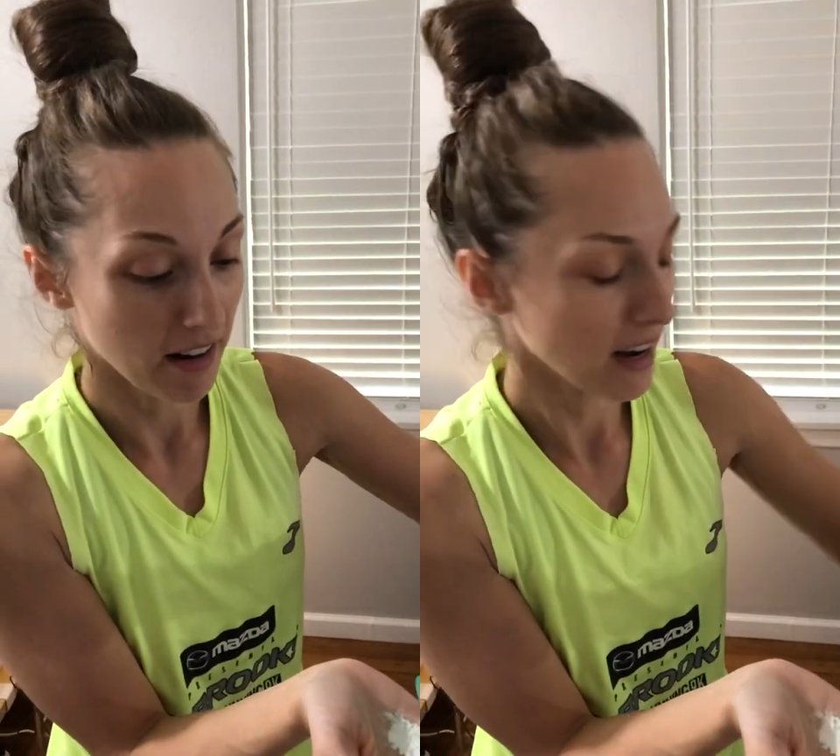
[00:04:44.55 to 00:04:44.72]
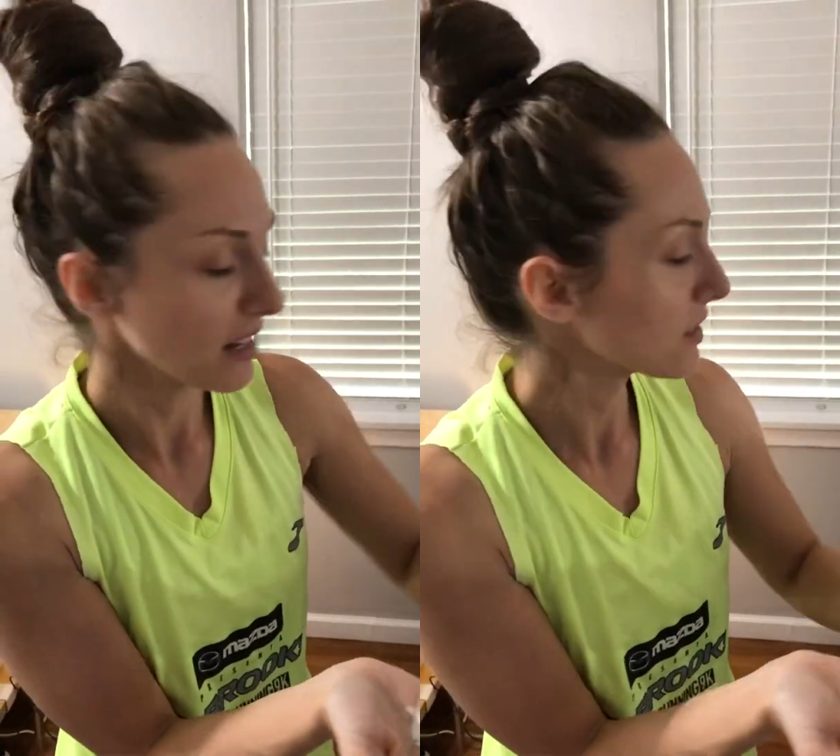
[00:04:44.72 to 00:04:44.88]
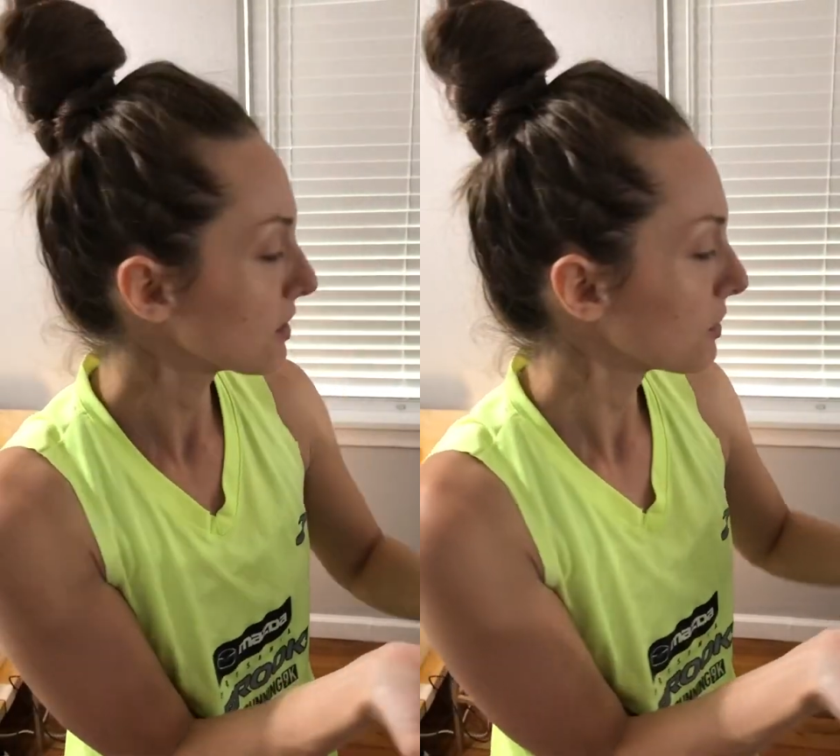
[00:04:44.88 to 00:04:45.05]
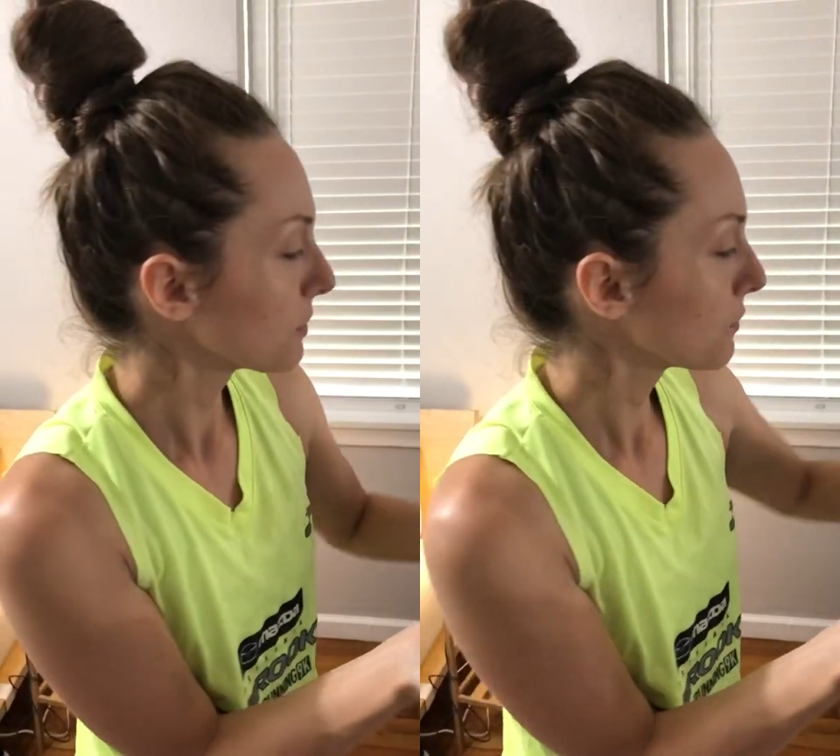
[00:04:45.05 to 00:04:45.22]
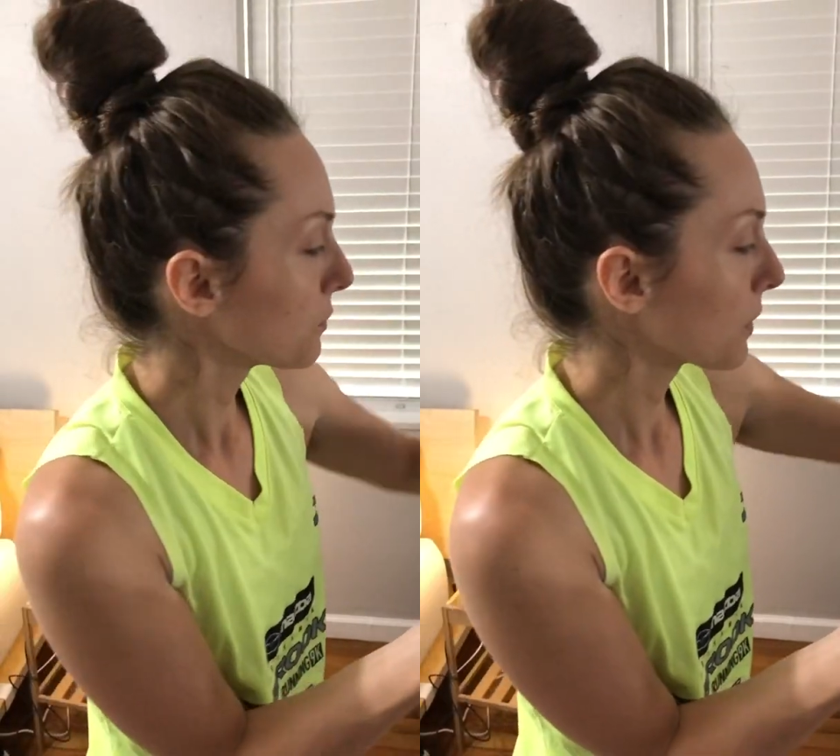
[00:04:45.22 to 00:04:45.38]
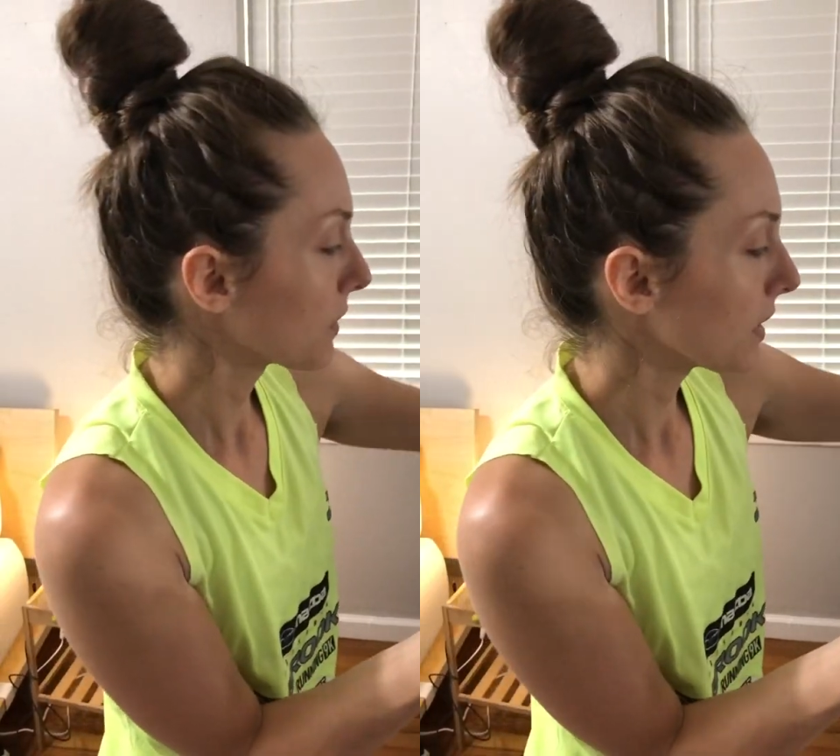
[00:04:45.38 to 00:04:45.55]
And don't
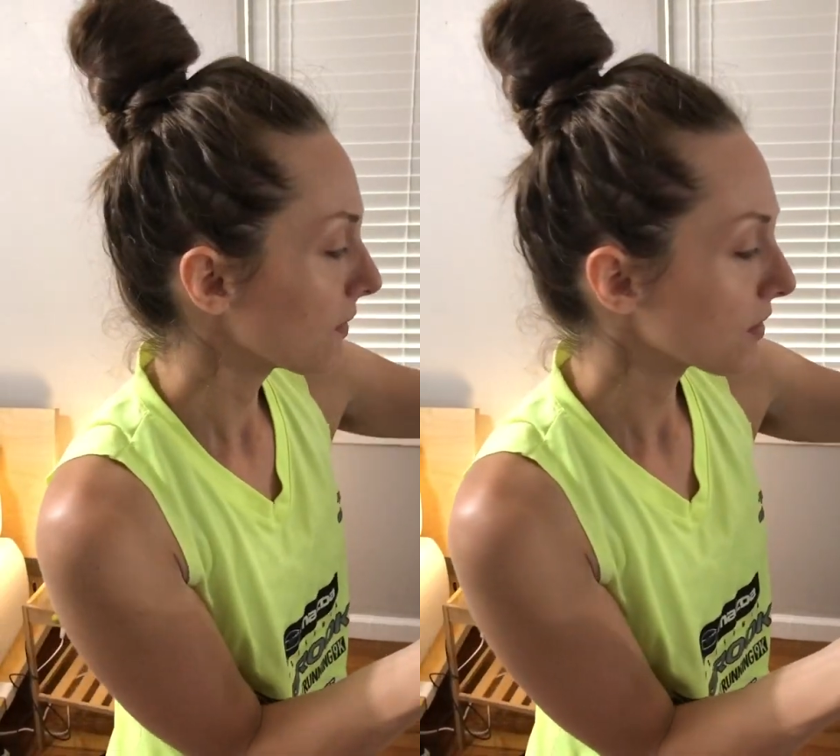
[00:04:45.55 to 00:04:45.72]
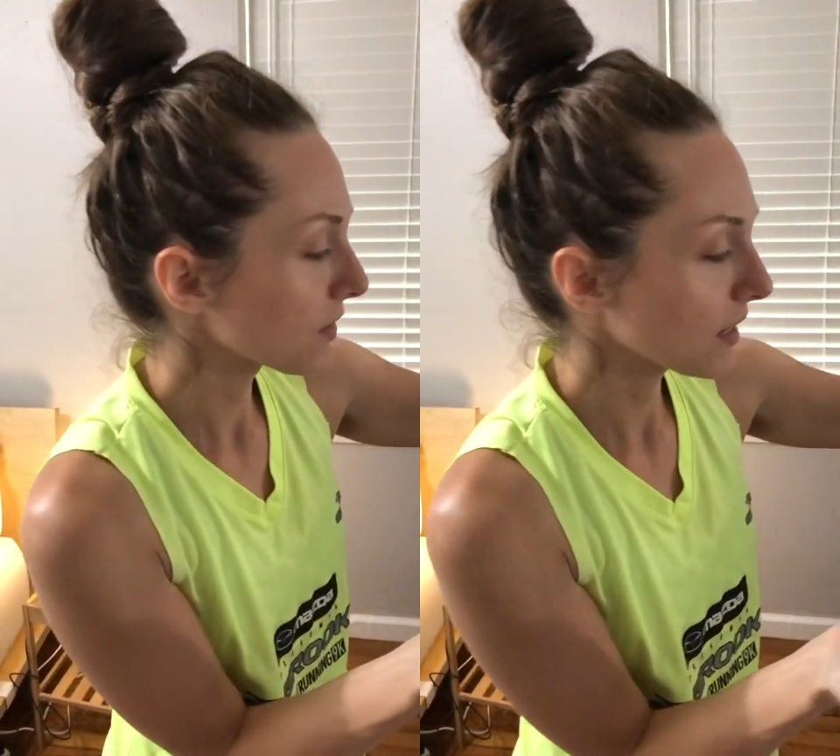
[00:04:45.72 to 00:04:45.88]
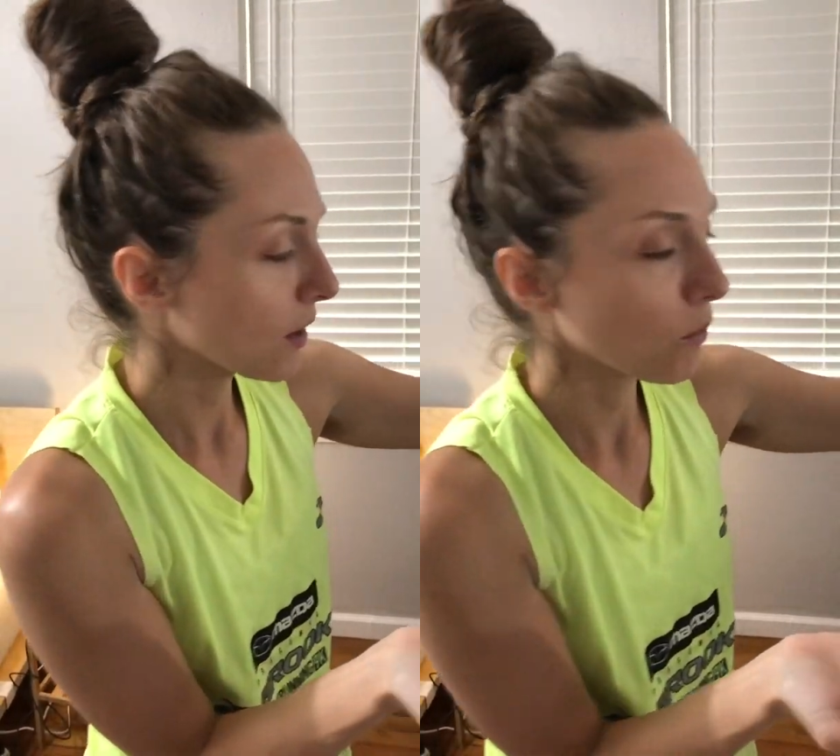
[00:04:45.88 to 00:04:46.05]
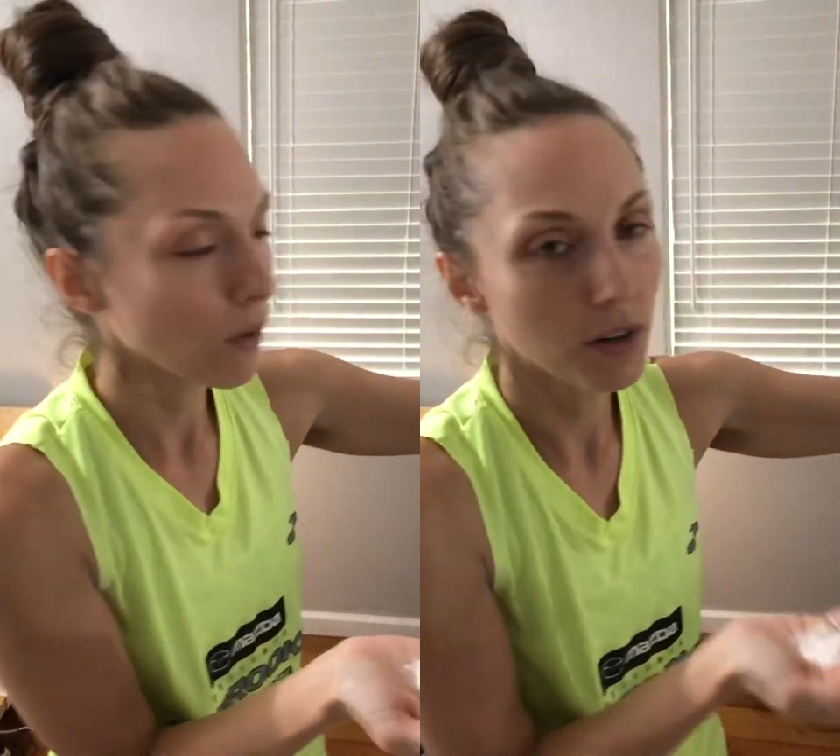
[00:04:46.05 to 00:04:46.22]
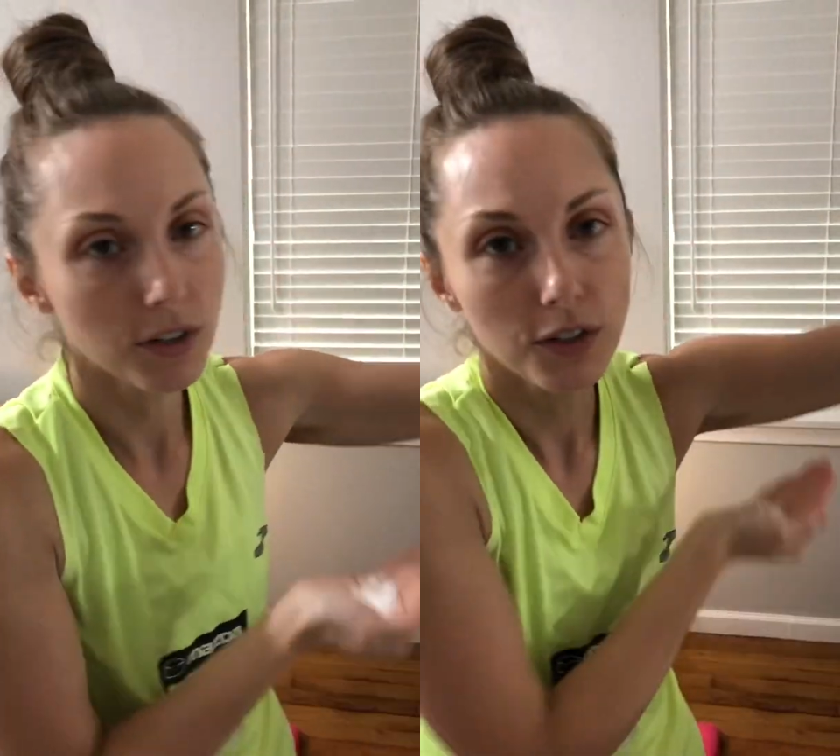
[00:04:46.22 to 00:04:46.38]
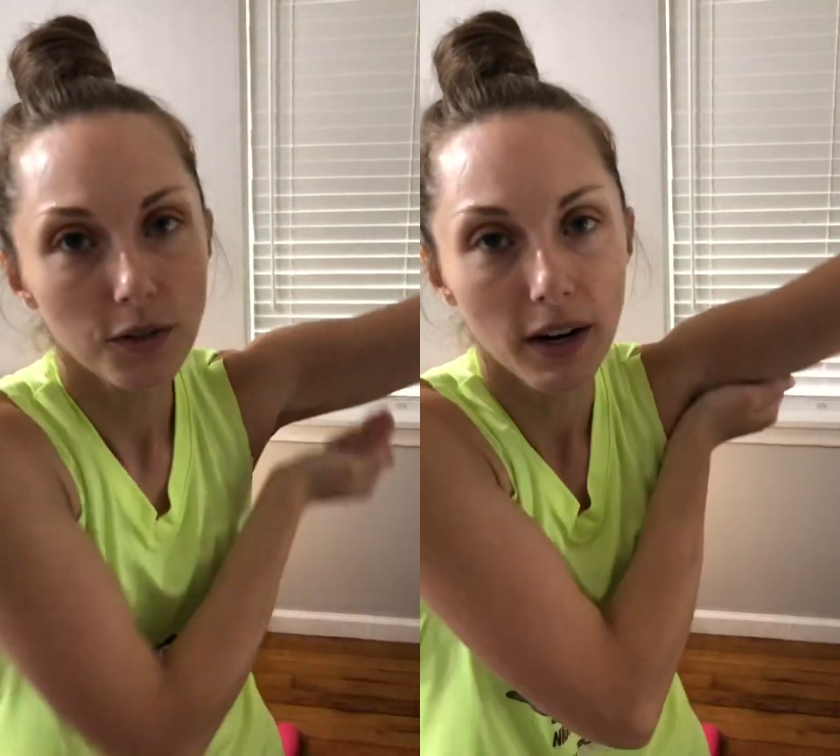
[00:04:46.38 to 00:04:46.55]
worry if there's like 1 or
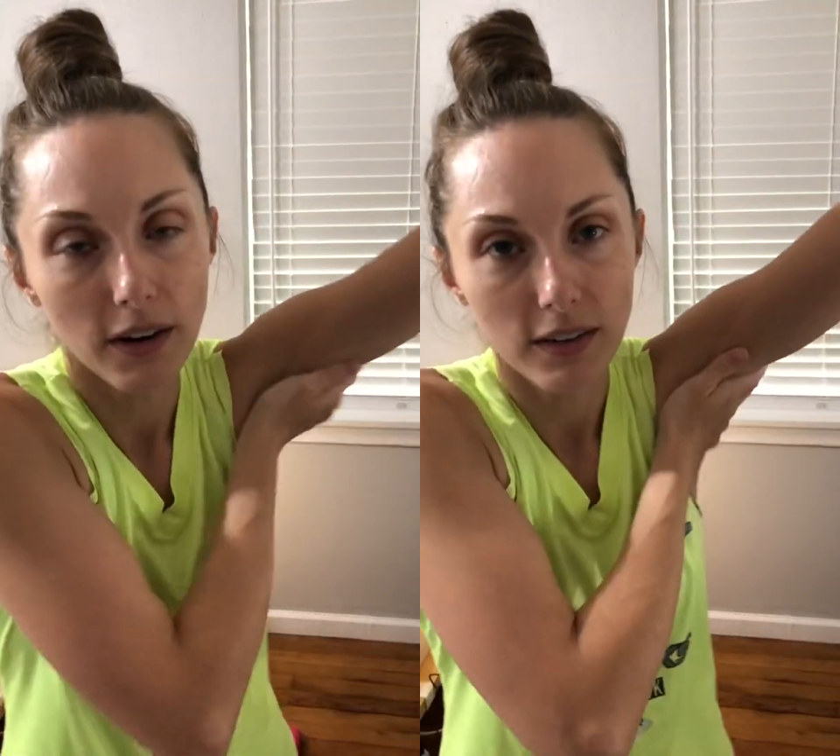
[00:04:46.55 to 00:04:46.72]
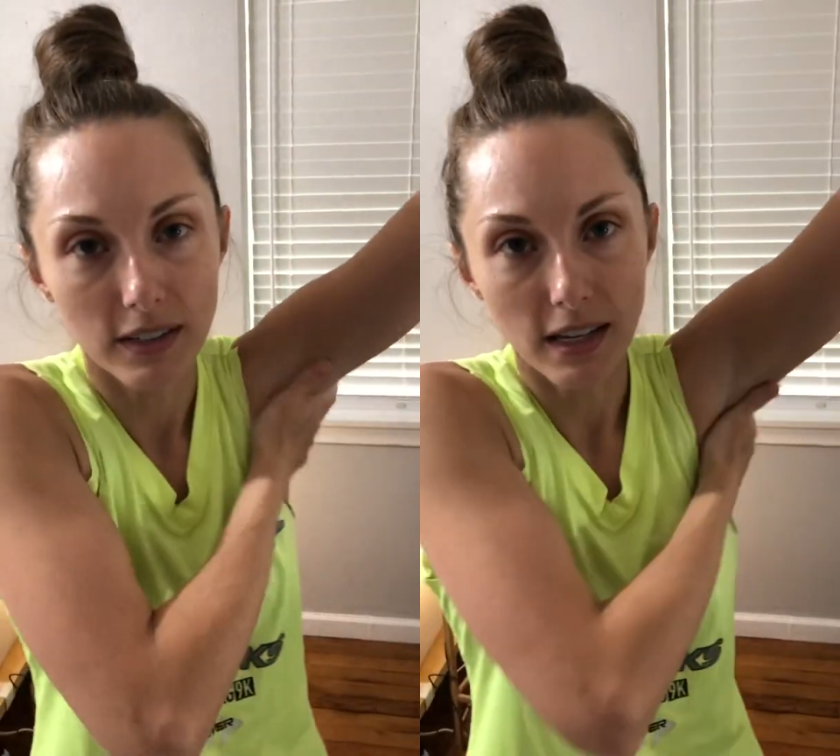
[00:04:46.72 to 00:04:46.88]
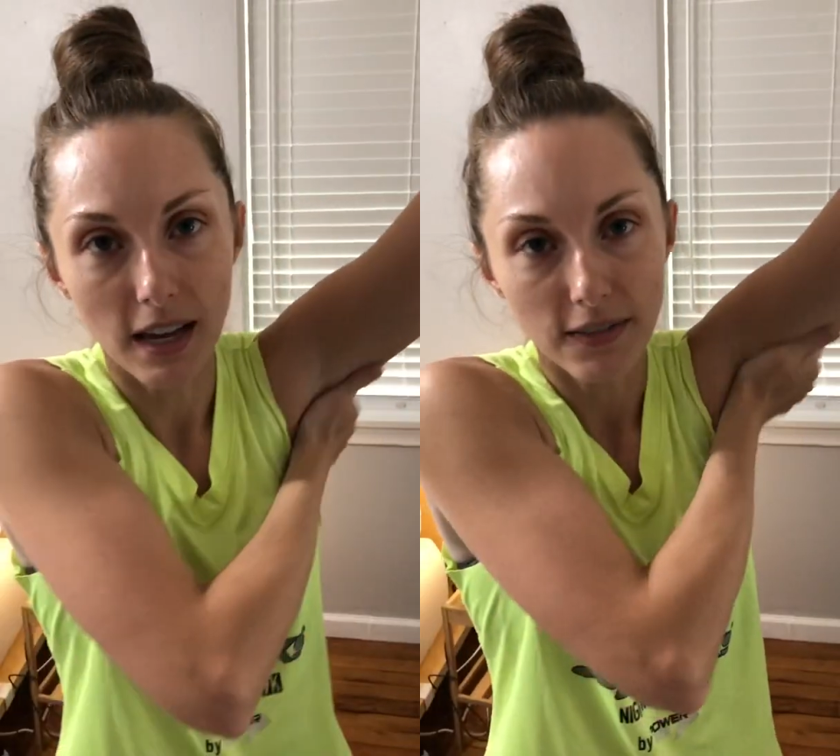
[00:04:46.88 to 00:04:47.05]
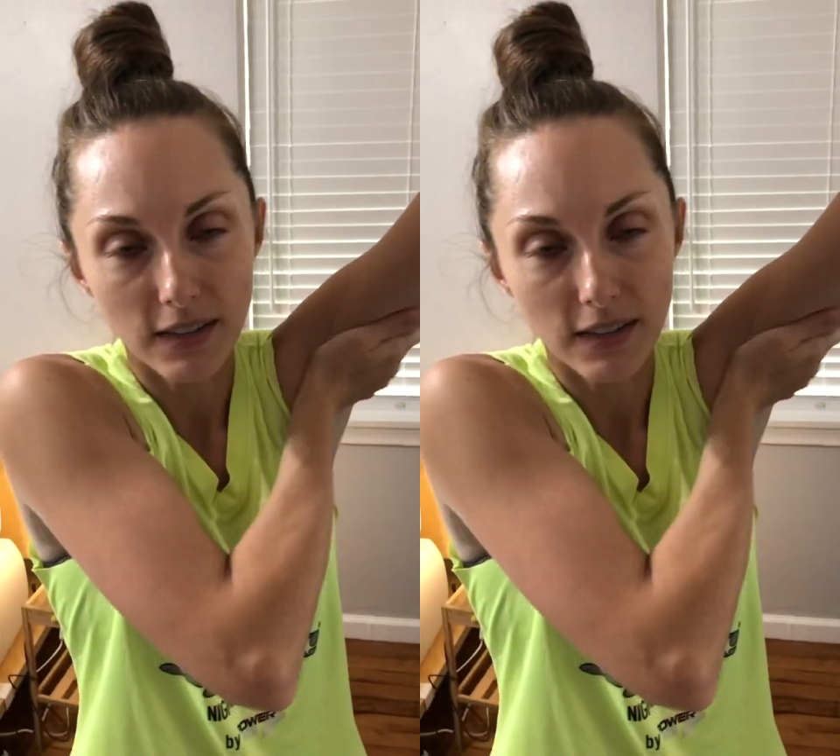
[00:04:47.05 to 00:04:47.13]
2 hairs left,